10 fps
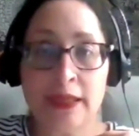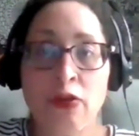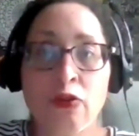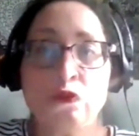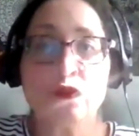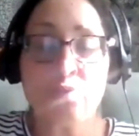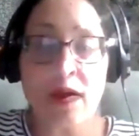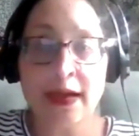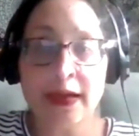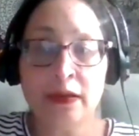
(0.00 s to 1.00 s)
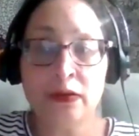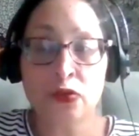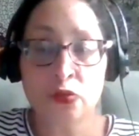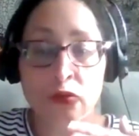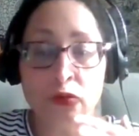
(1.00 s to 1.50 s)
that you're trying
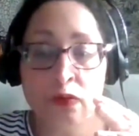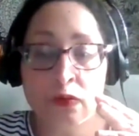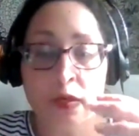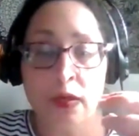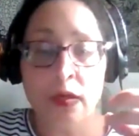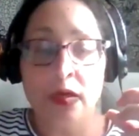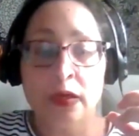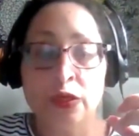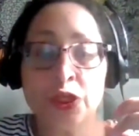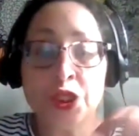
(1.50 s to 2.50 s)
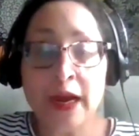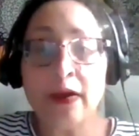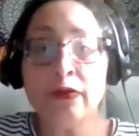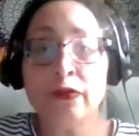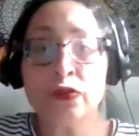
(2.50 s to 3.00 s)
to
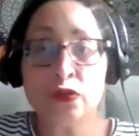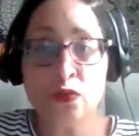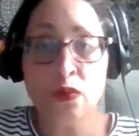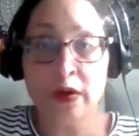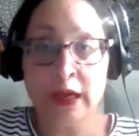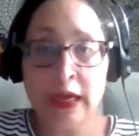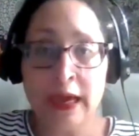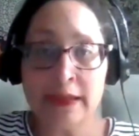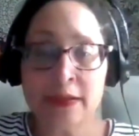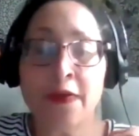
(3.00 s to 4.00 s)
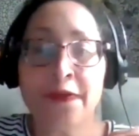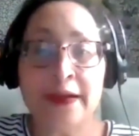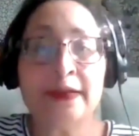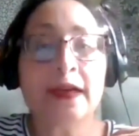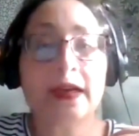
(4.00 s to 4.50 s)
share the story as
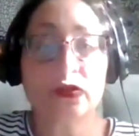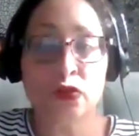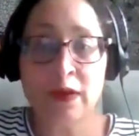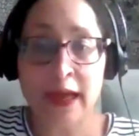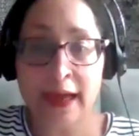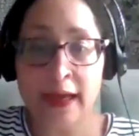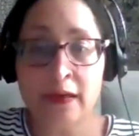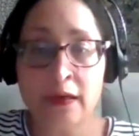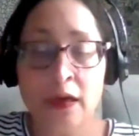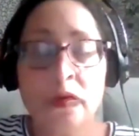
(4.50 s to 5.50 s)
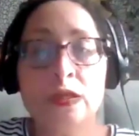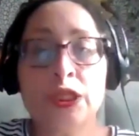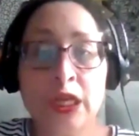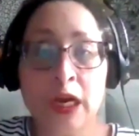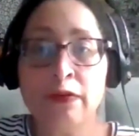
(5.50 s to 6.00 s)
authentic as you can,
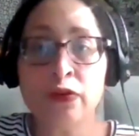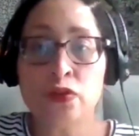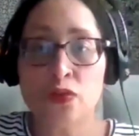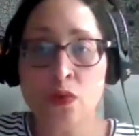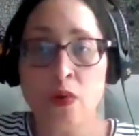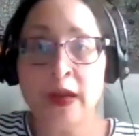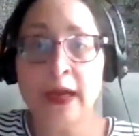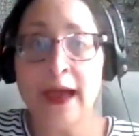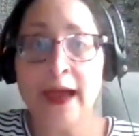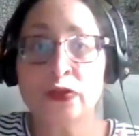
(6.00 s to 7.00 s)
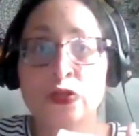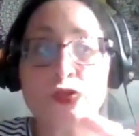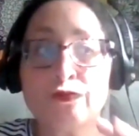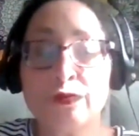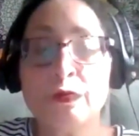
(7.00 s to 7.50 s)
share the story as
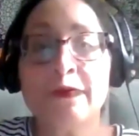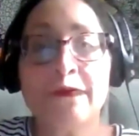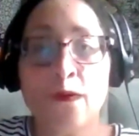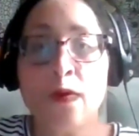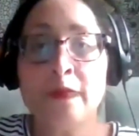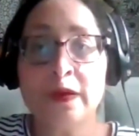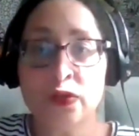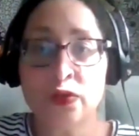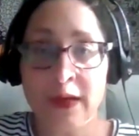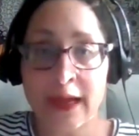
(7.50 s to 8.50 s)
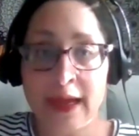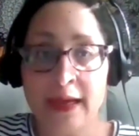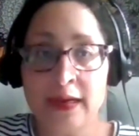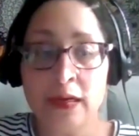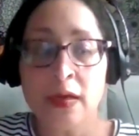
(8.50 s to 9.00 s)
true to form as you
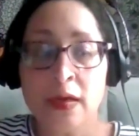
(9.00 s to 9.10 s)
can,